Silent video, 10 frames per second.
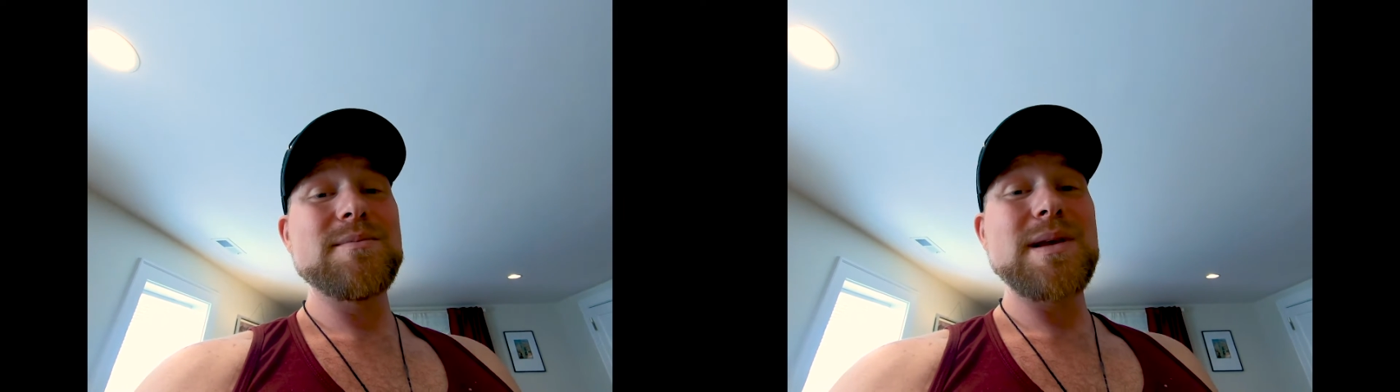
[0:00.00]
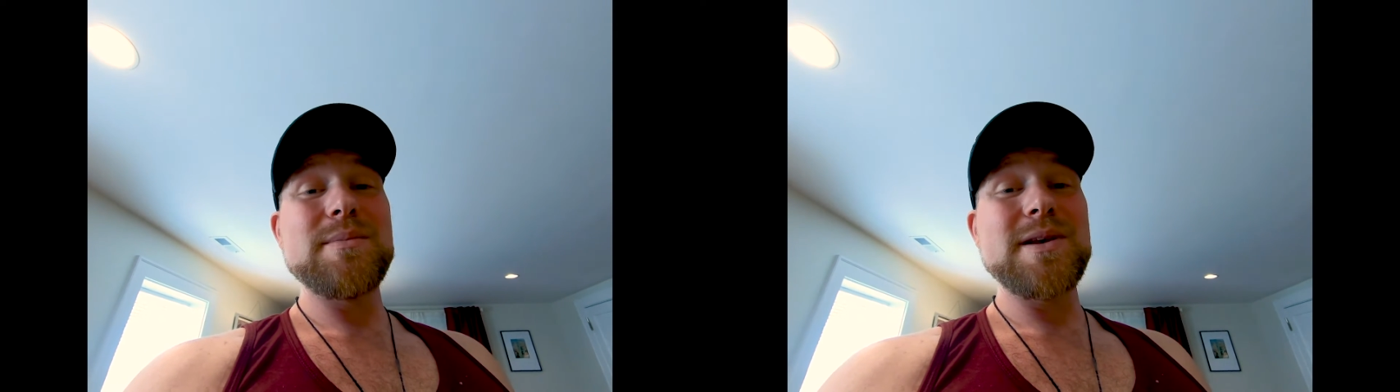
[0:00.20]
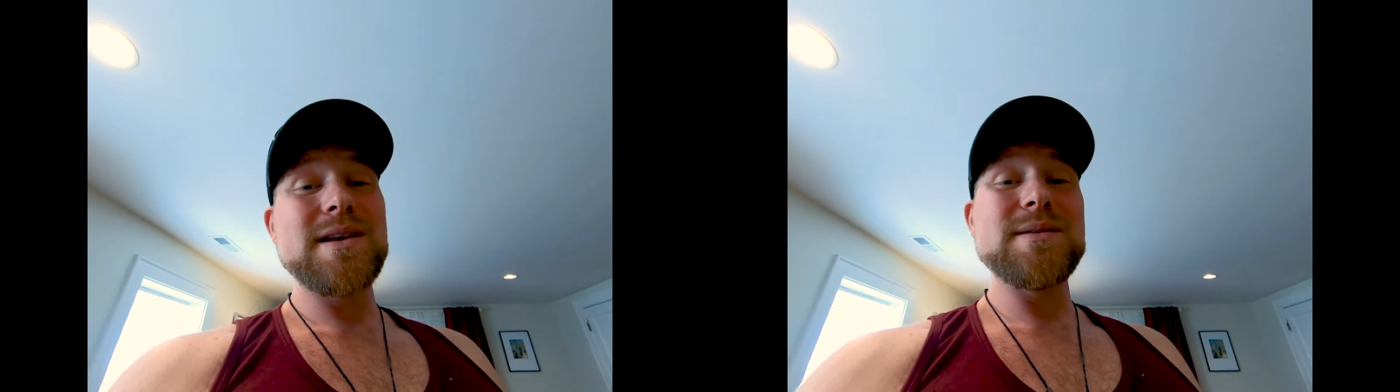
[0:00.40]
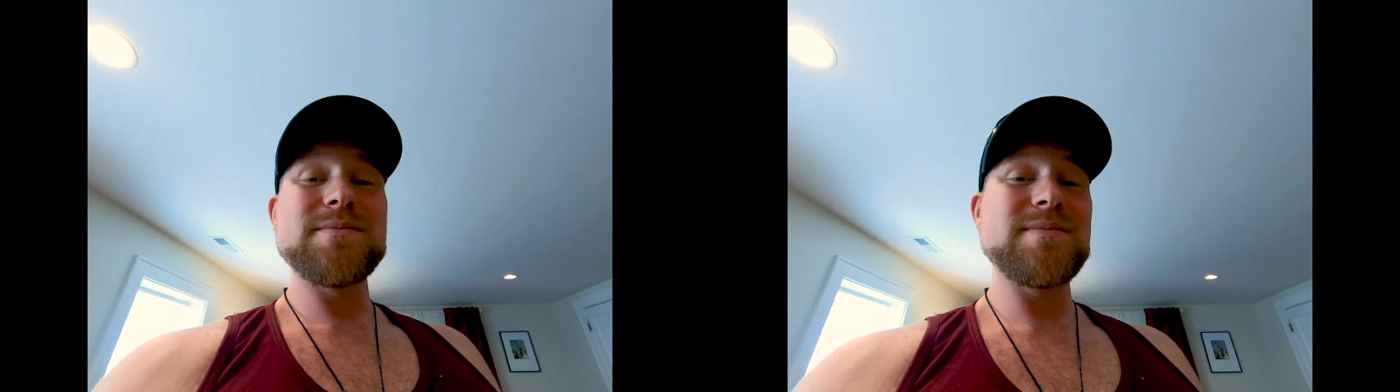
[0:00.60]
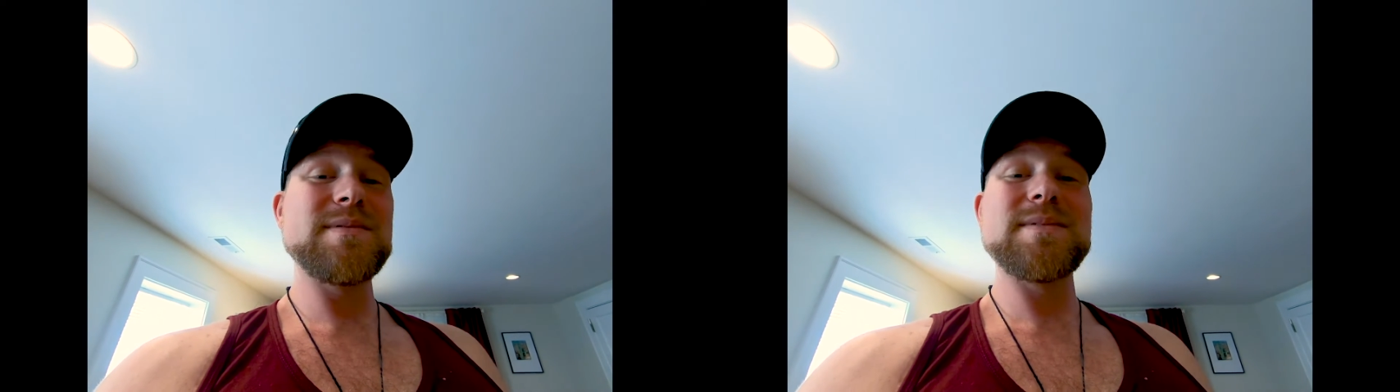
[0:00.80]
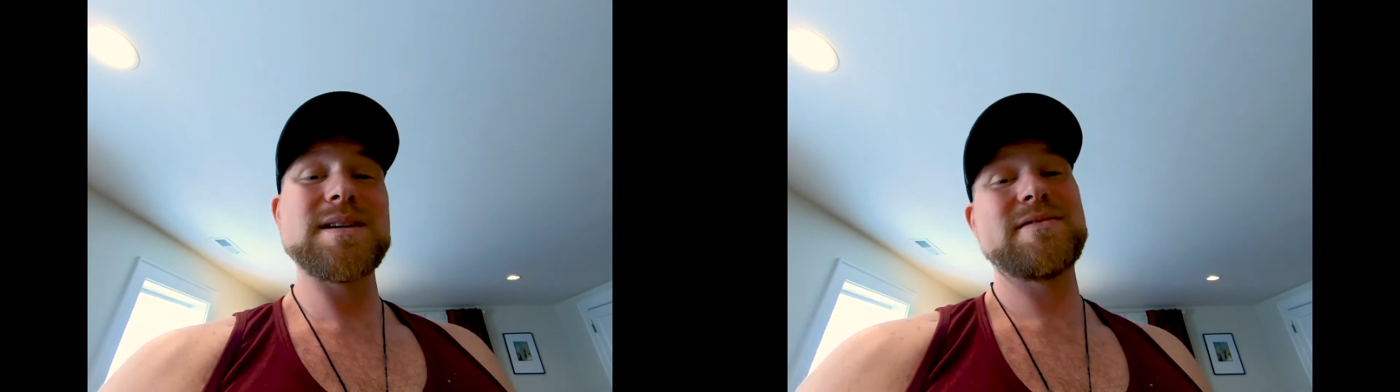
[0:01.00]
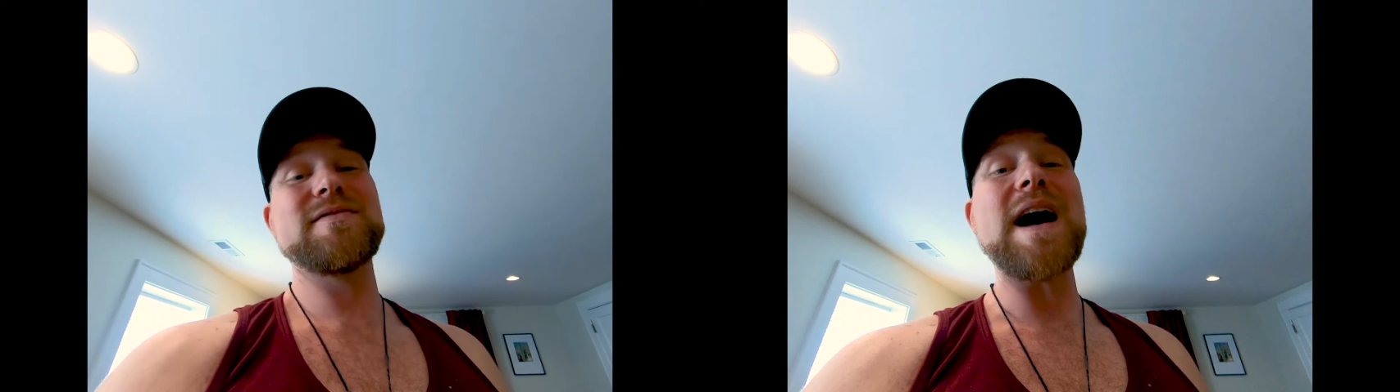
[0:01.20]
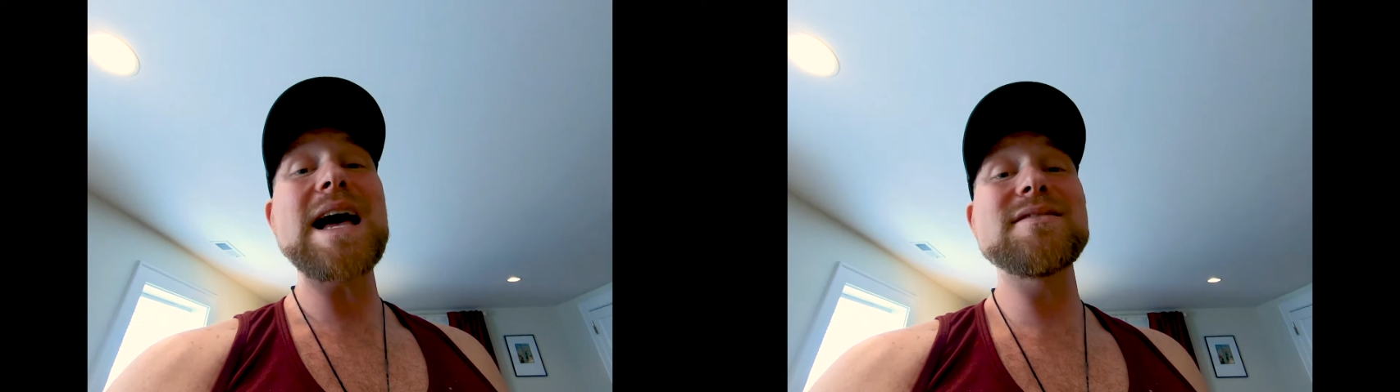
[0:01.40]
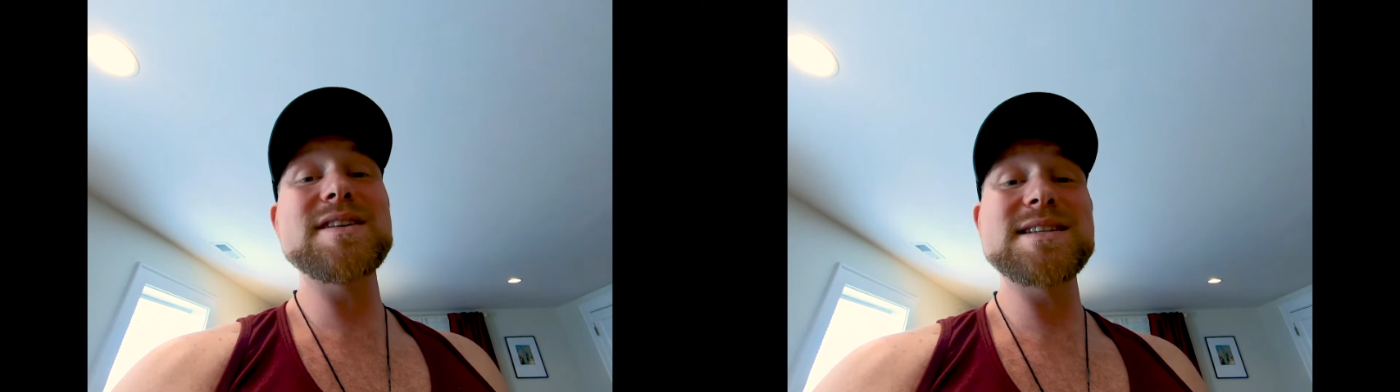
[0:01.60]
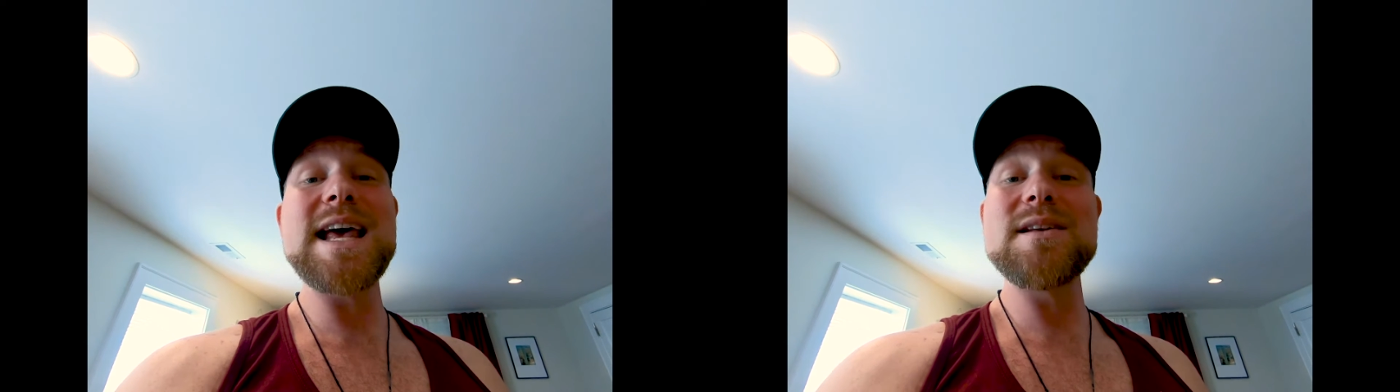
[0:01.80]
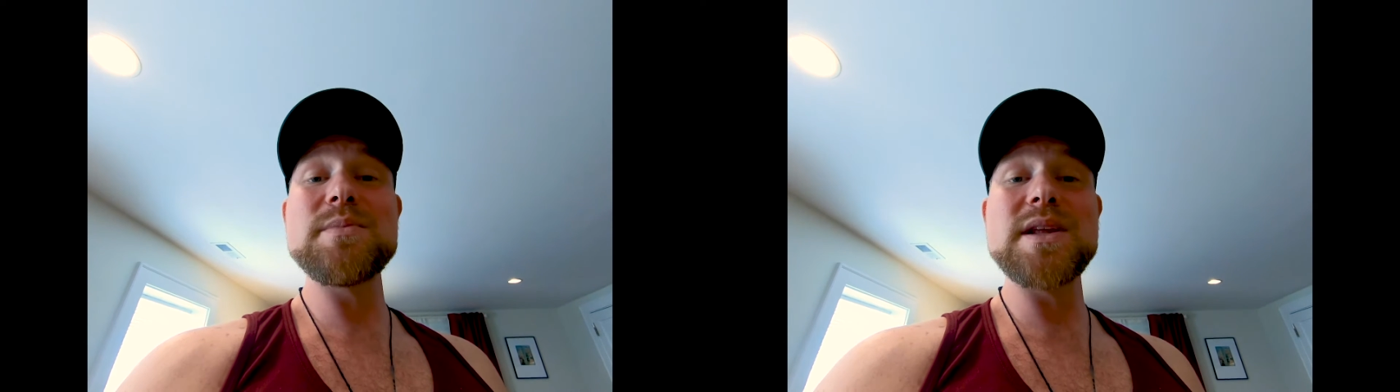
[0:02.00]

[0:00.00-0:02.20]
maybe 5 and 10